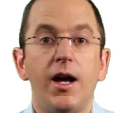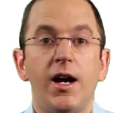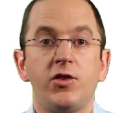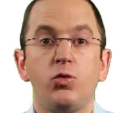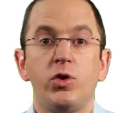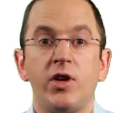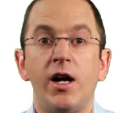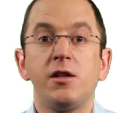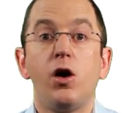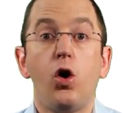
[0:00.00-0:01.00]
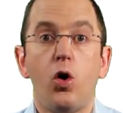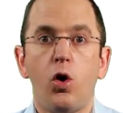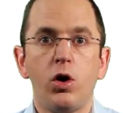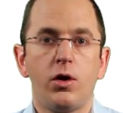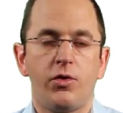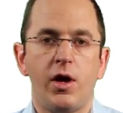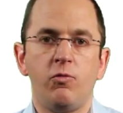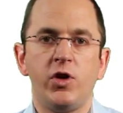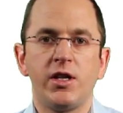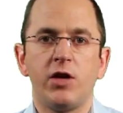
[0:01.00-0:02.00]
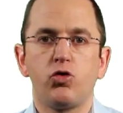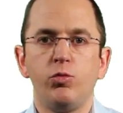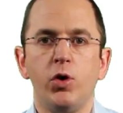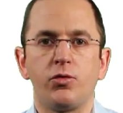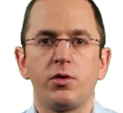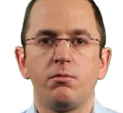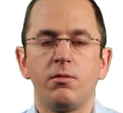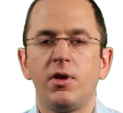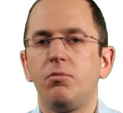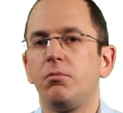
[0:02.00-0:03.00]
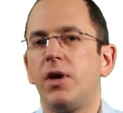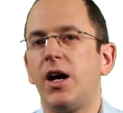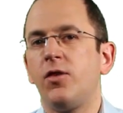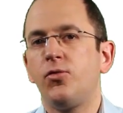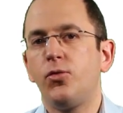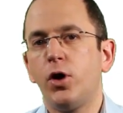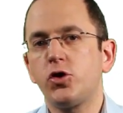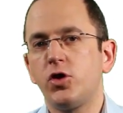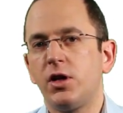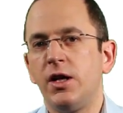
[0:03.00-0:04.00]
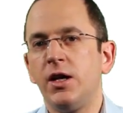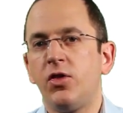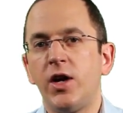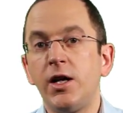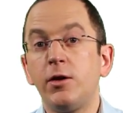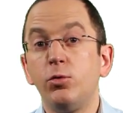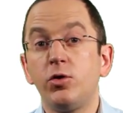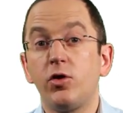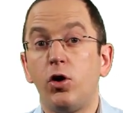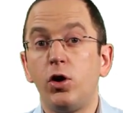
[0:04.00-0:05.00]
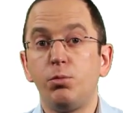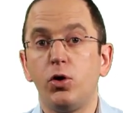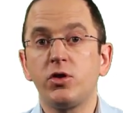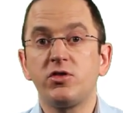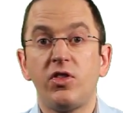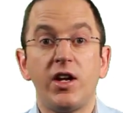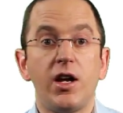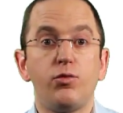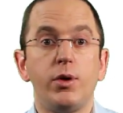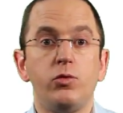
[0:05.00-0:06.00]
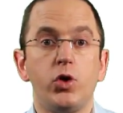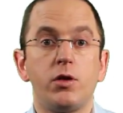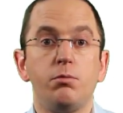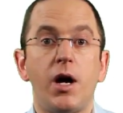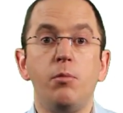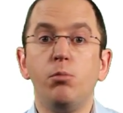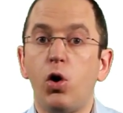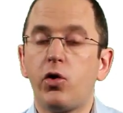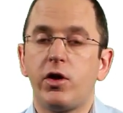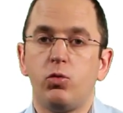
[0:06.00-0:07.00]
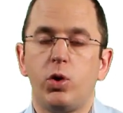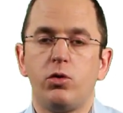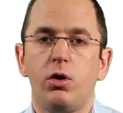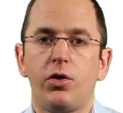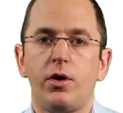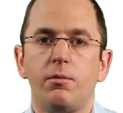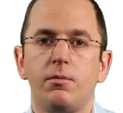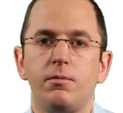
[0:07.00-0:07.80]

As a result, all of them will get removed. Unfortunately, that includes all books that have been written by more than one author.